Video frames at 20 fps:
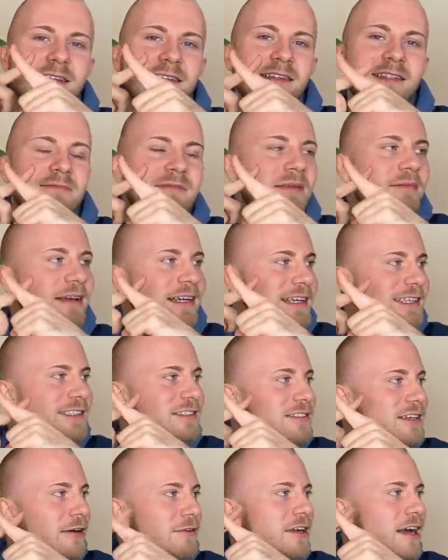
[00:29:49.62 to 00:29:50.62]
It's my biggest
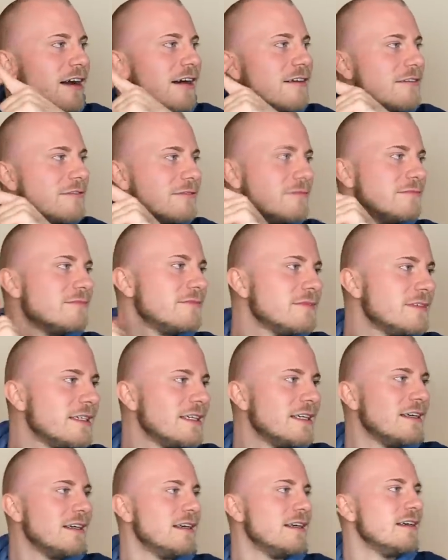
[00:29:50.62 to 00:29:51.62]
no-no.
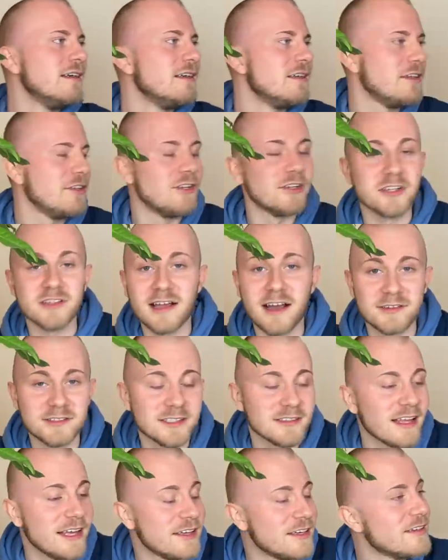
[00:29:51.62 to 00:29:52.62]
You're allowed to
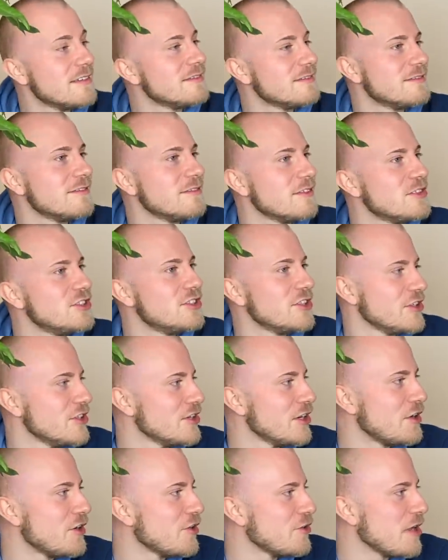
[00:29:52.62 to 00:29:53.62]
like sugar
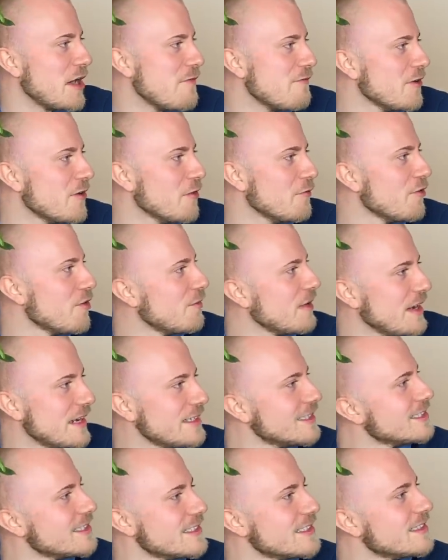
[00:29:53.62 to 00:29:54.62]
in your grapefruit. For me,
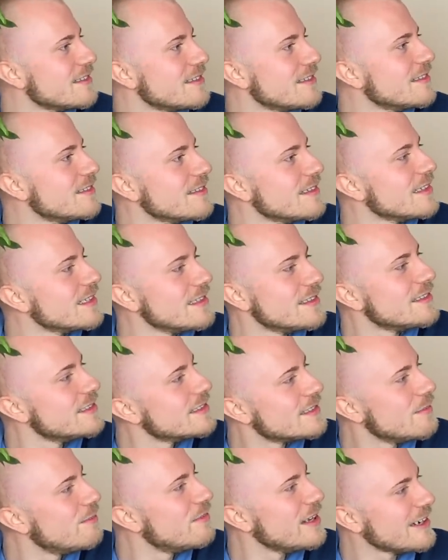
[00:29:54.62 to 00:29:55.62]
it's just it's just
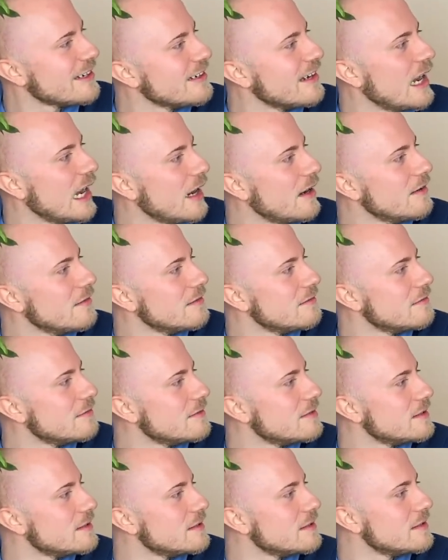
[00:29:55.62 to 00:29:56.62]
a big no.
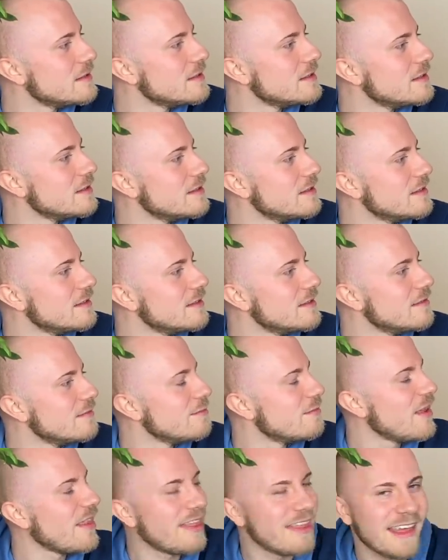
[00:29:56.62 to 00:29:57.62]

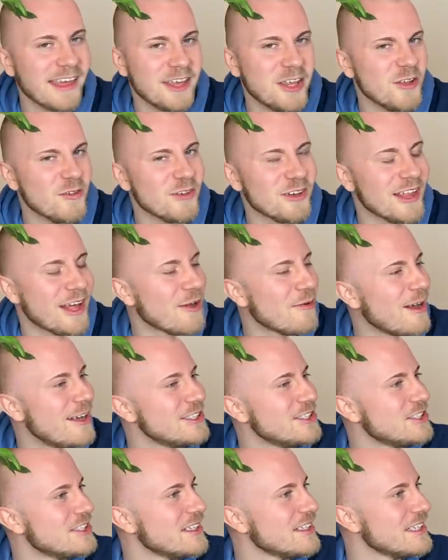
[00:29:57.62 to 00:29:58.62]
But thank you for that
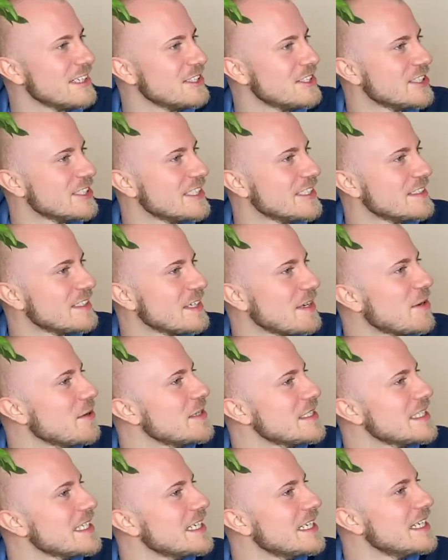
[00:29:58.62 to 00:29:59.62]
question, Alicia. I
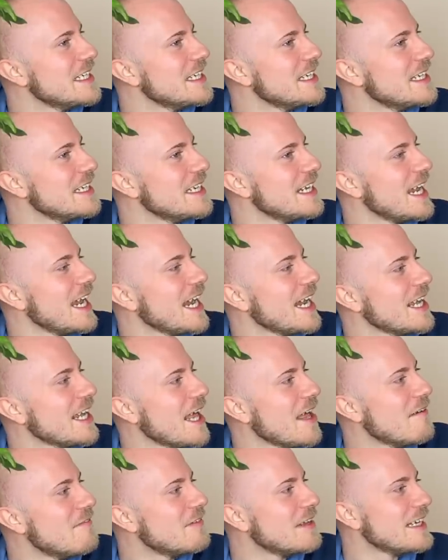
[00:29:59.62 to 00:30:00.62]
always
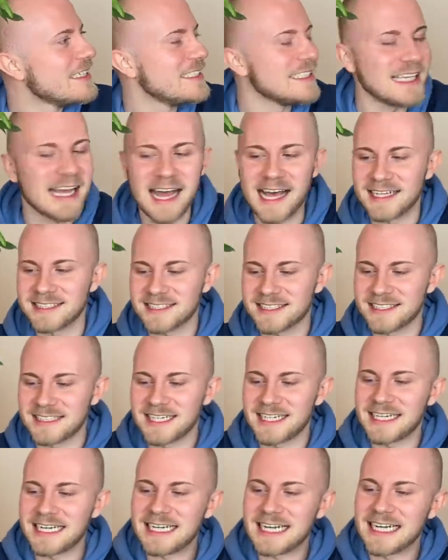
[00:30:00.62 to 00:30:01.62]
love getting asked
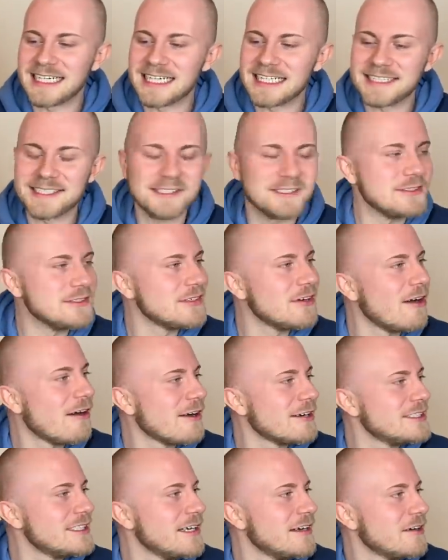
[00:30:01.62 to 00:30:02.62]
a nice little
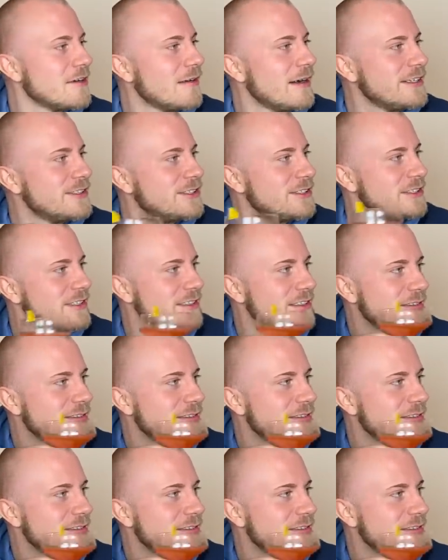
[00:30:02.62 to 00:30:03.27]
cocktail question.